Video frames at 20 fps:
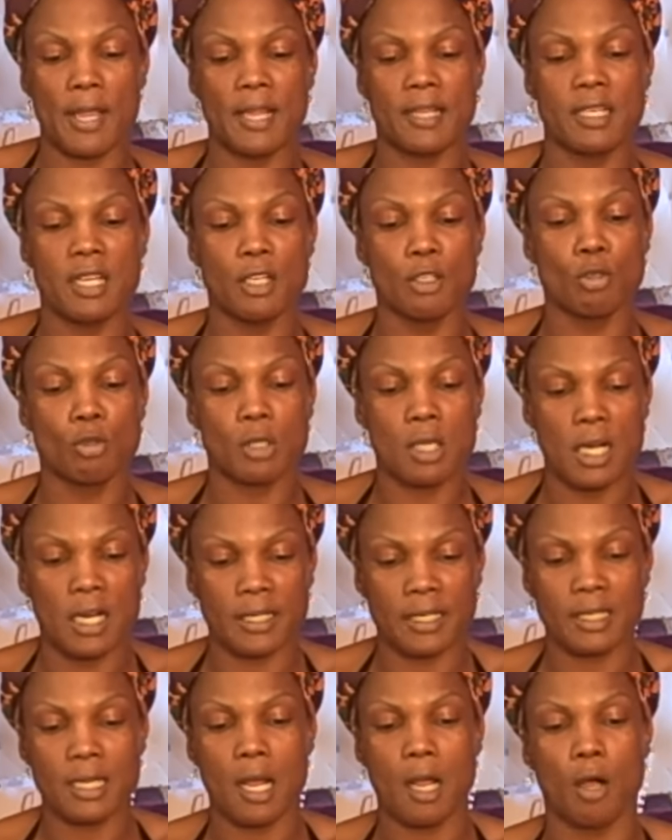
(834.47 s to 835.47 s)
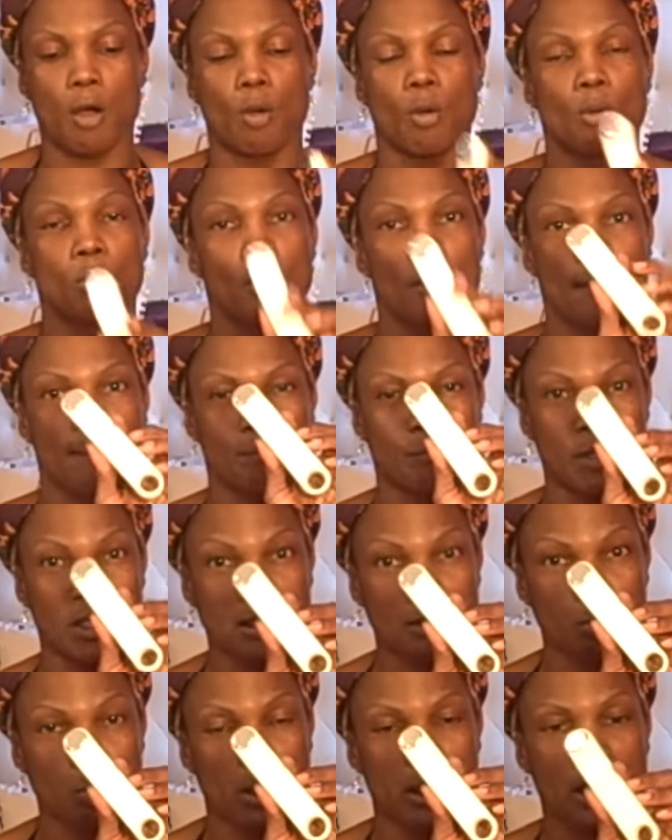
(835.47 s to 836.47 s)
and then you cut it on.
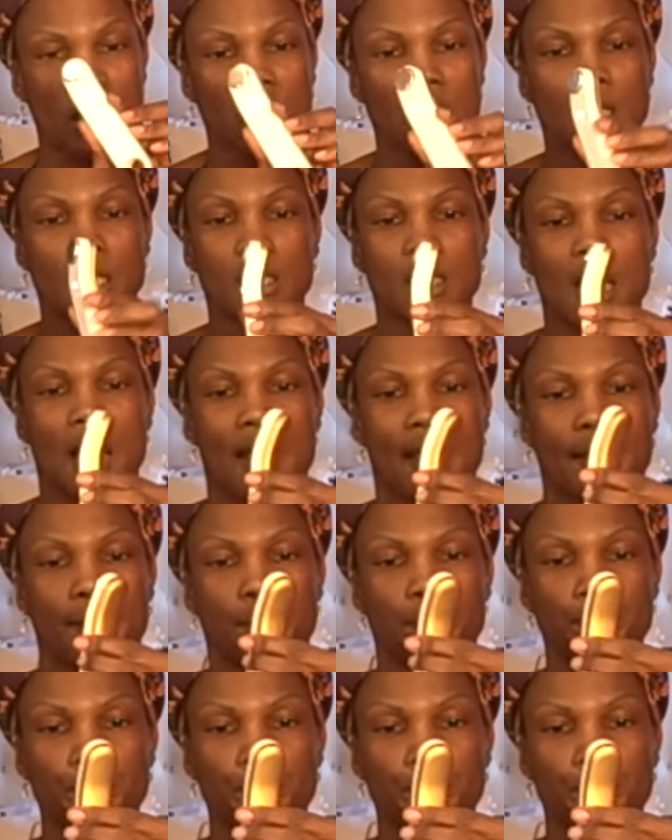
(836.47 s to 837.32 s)
This what it look like.